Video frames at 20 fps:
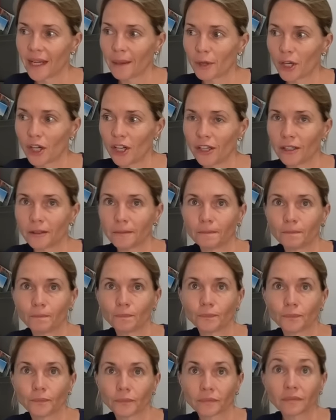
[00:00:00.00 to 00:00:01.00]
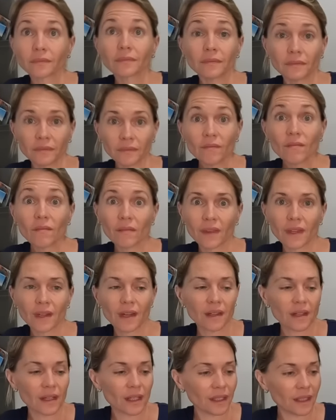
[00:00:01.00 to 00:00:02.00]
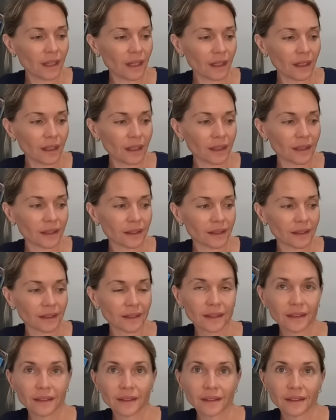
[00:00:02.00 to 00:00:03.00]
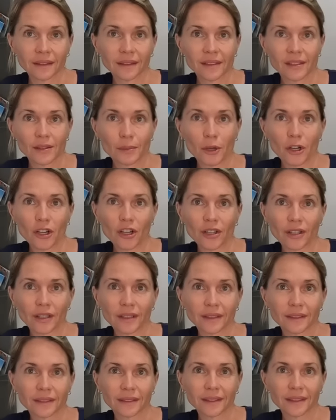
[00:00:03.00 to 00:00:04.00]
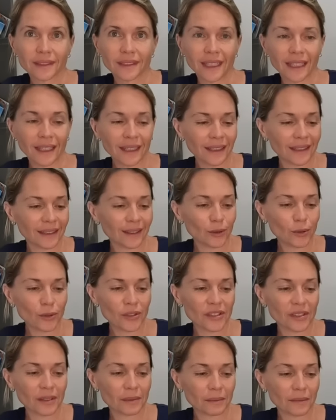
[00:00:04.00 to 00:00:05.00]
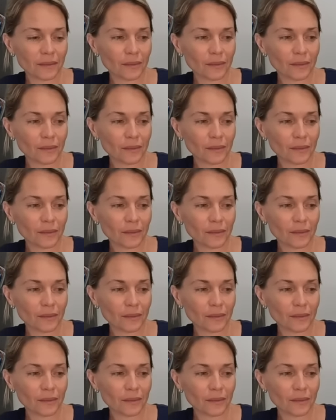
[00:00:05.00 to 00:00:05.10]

Well, we're going up to the restaurant for dinner, so we might have to do it tomorrow. Yeah, awesome.